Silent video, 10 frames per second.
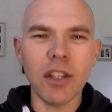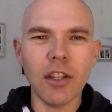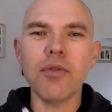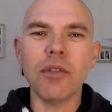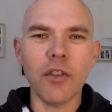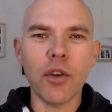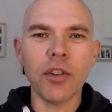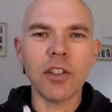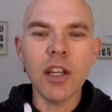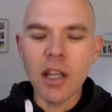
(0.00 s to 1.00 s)

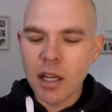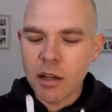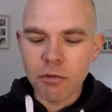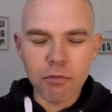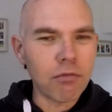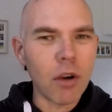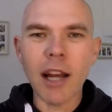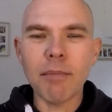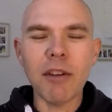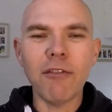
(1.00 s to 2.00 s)
universe
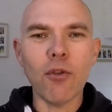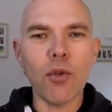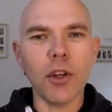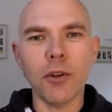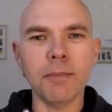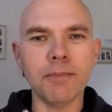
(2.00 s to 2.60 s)
right before you.